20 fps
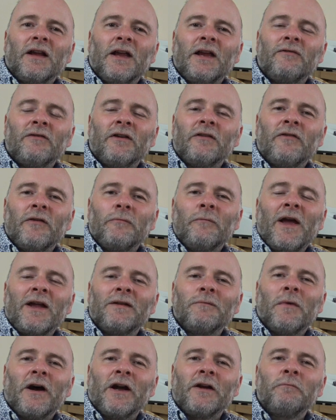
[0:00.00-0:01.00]
even if it
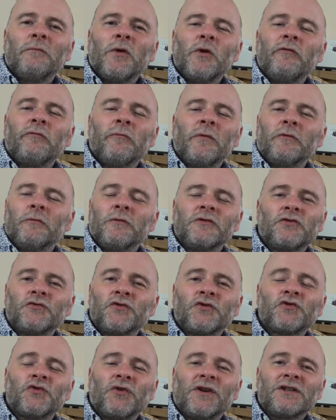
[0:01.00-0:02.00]
meant my movement was
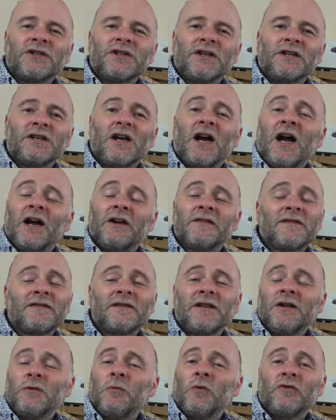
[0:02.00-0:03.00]
restricted, I
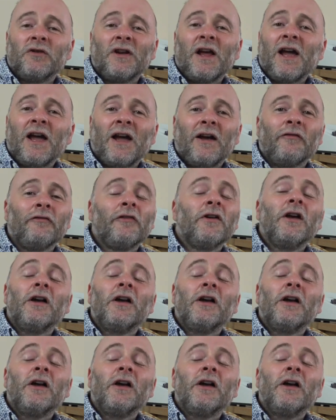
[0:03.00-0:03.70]
still wouldn't have